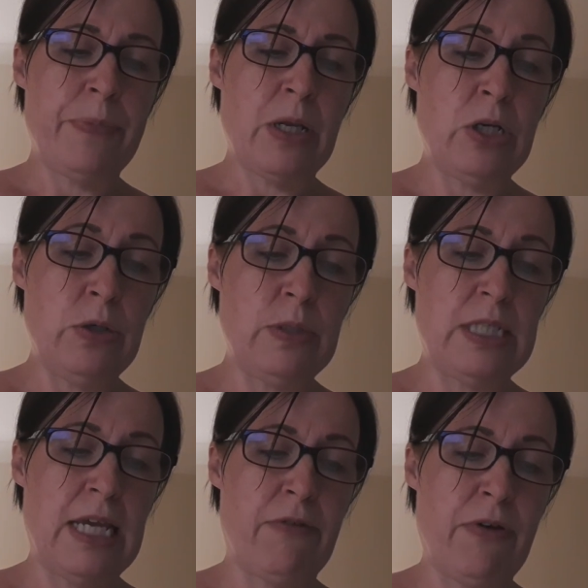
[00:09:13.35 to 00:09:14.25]
Lucy
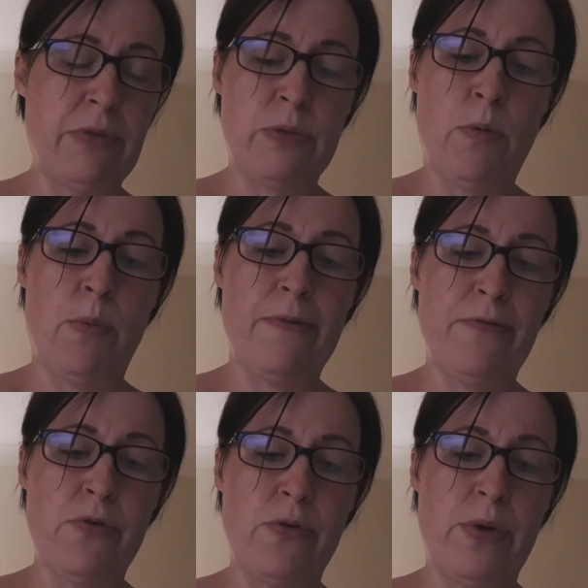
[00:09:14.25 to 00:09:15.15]
had felt this wobble
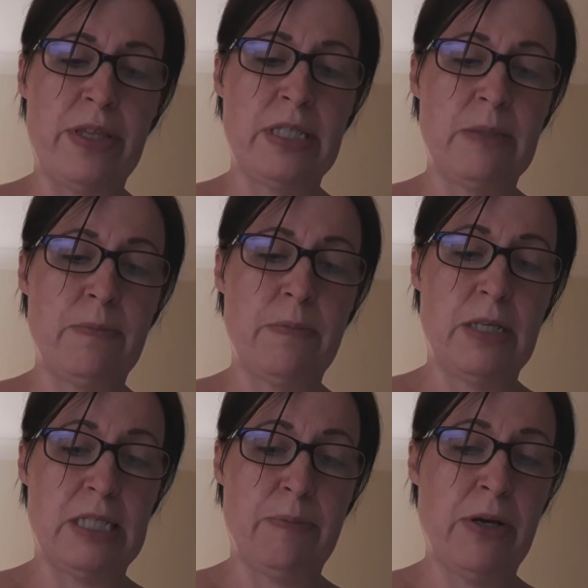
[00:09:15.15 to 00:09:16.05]
before, when the
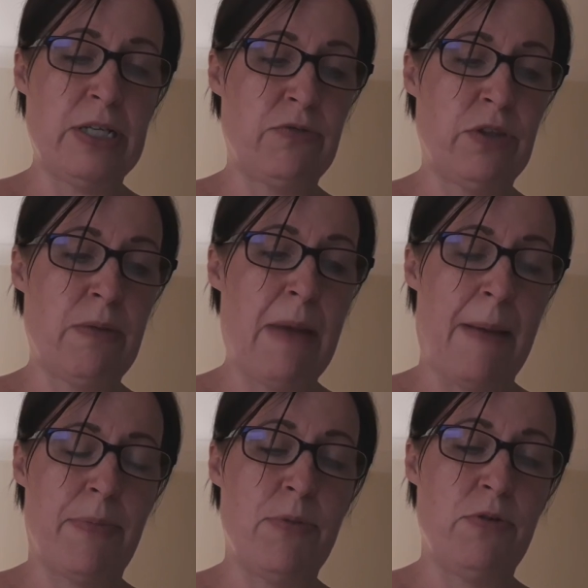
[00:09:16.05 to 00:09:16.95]
spider on the
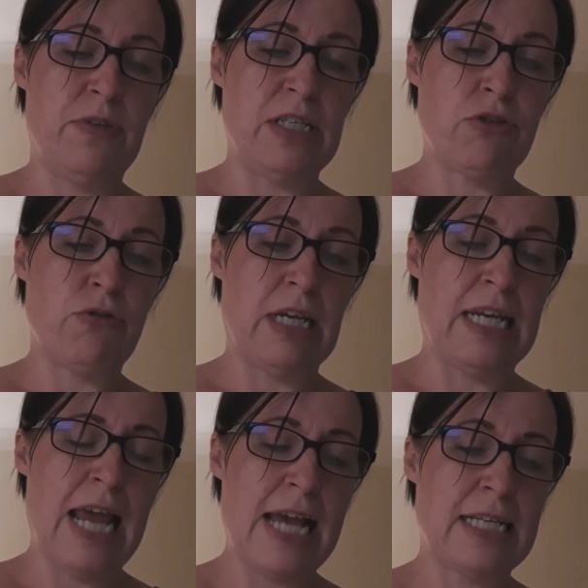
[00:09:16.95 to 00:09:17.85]
map moved its crooked
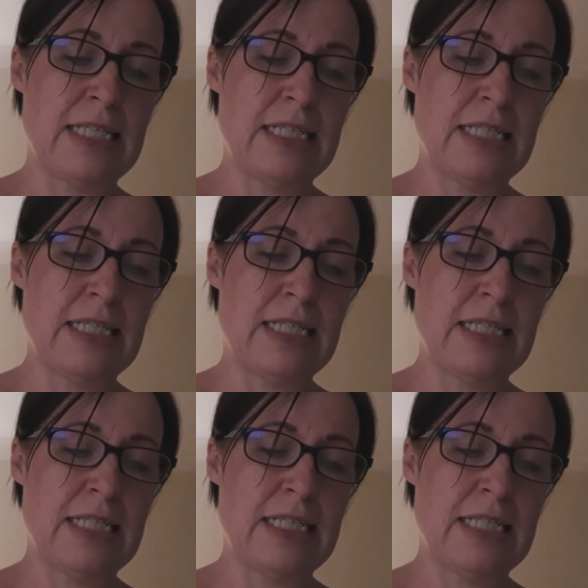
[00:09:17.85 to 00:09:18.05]
legs.